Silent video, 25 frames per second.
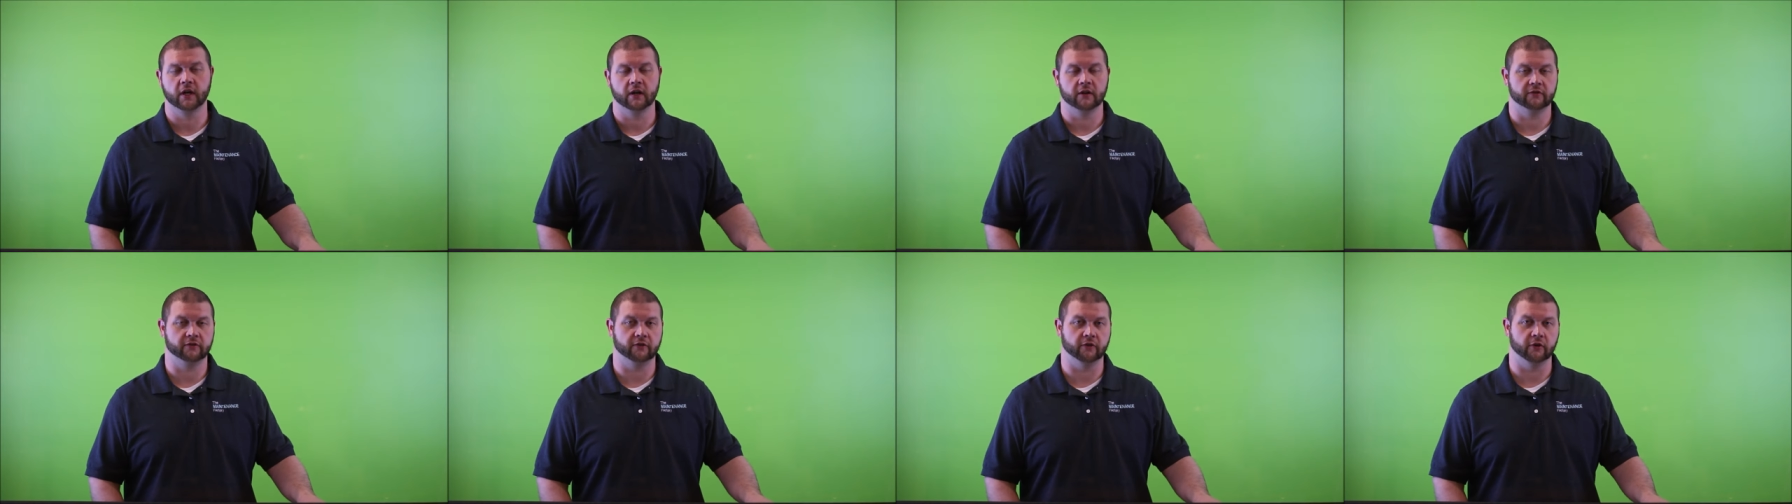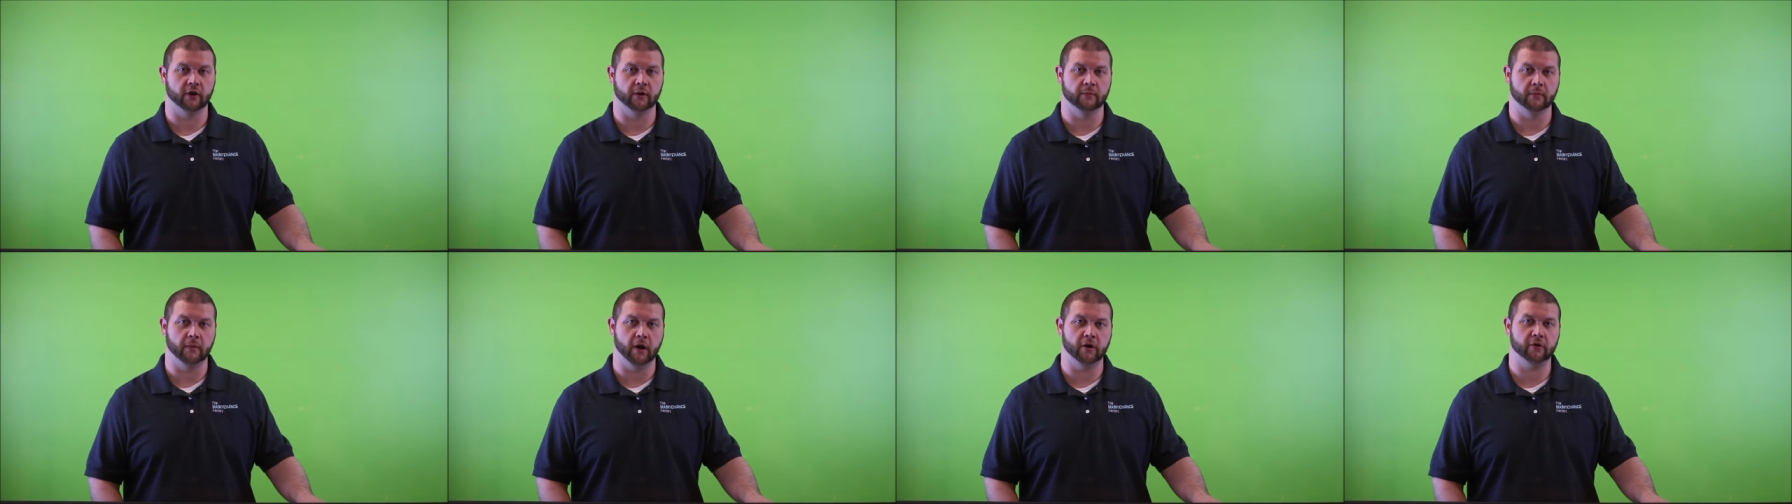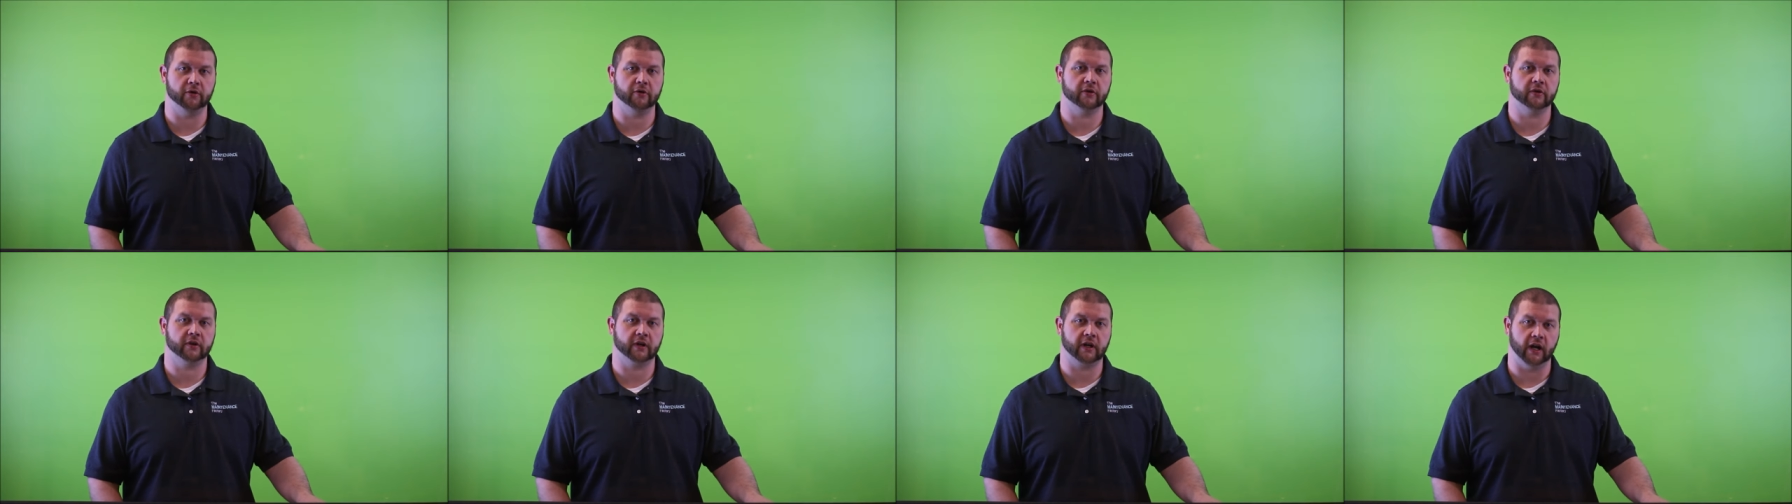for a
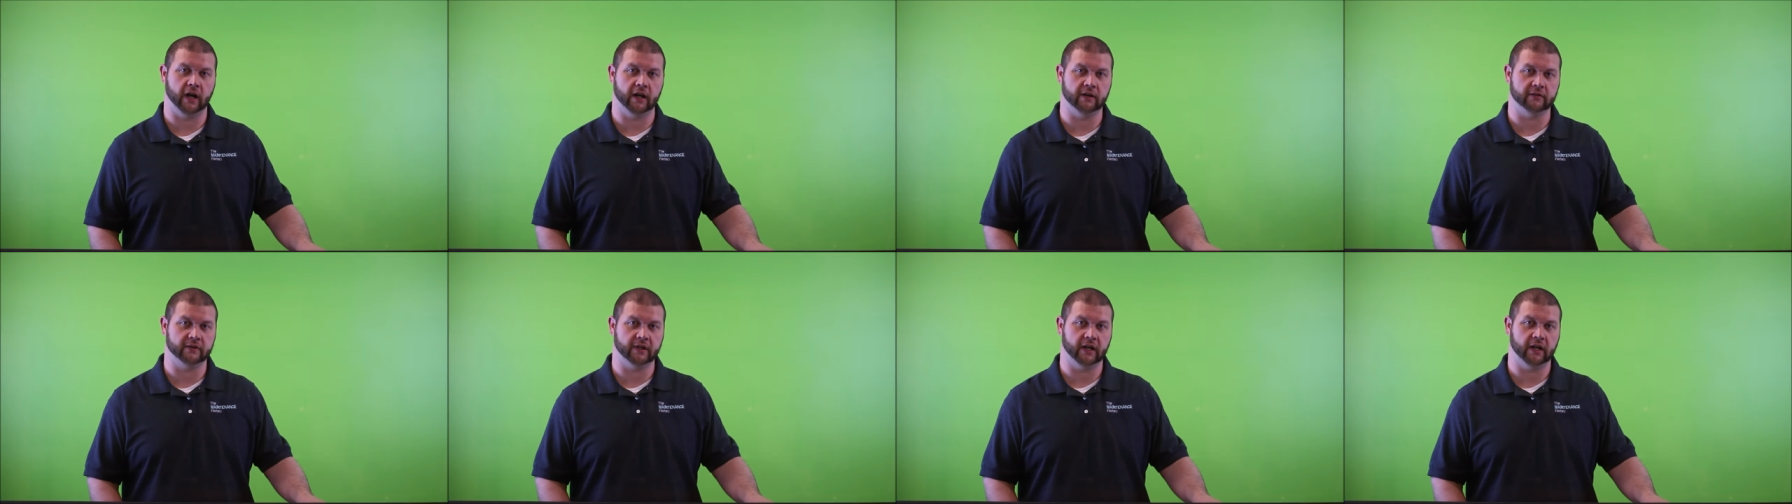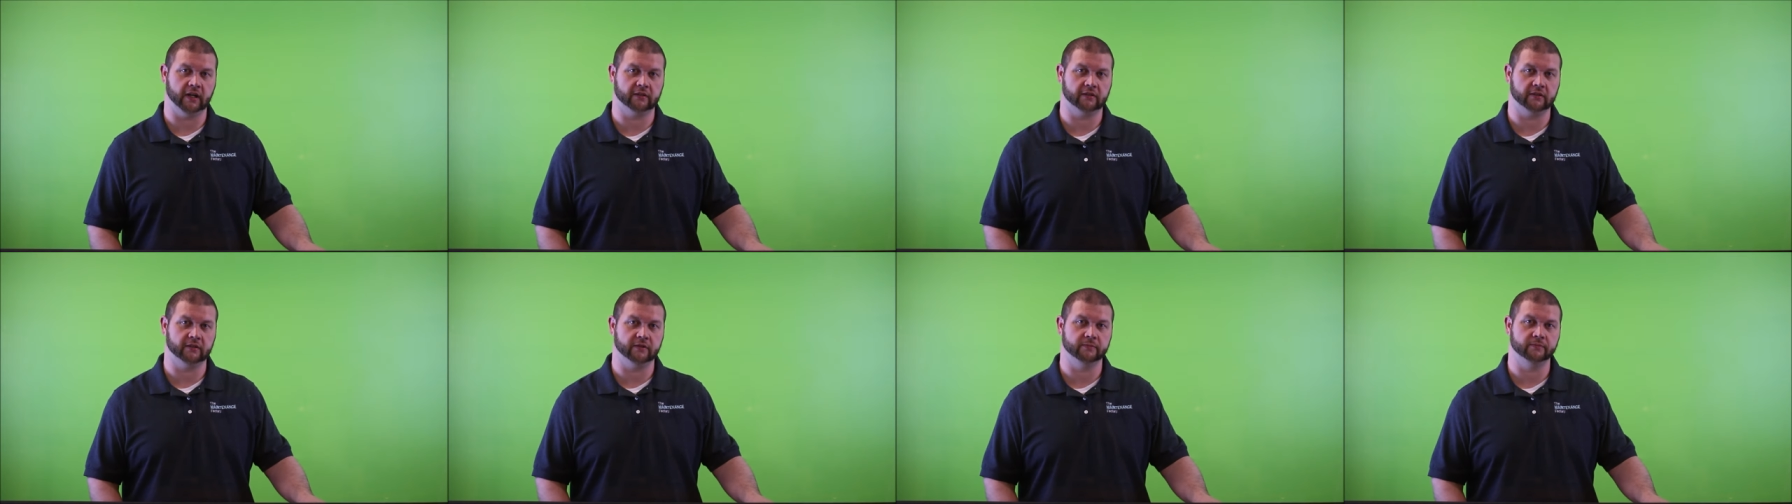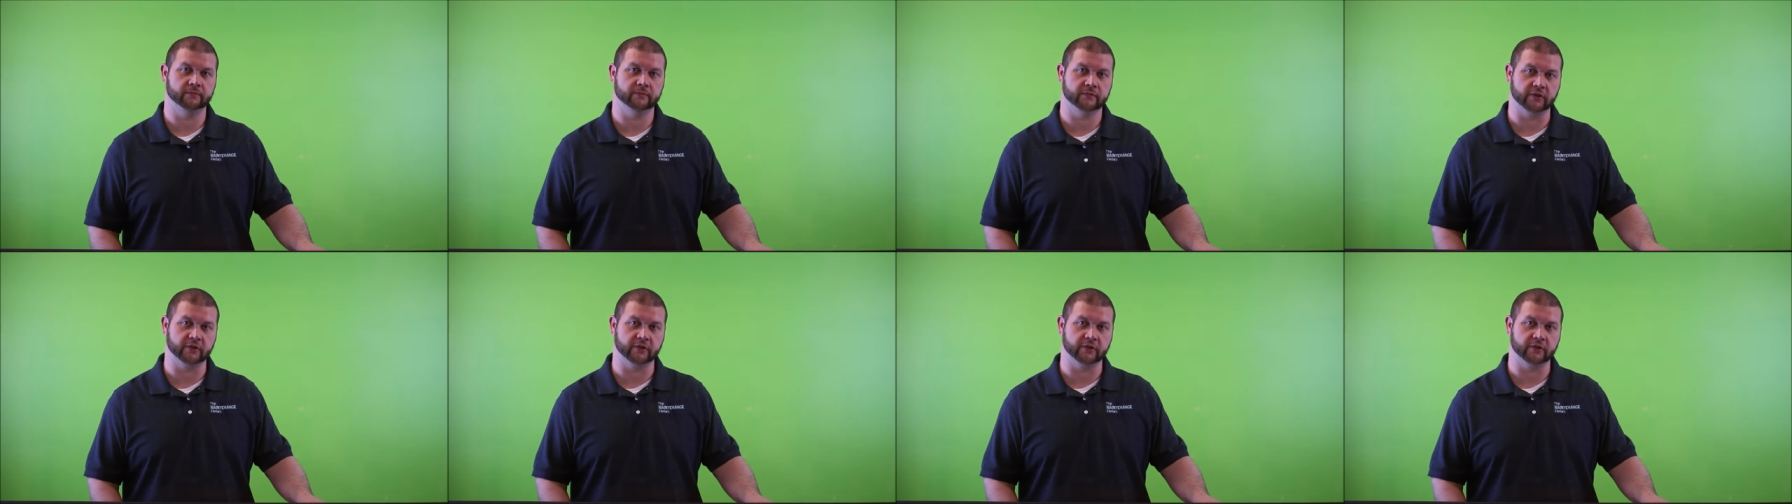motor contactor.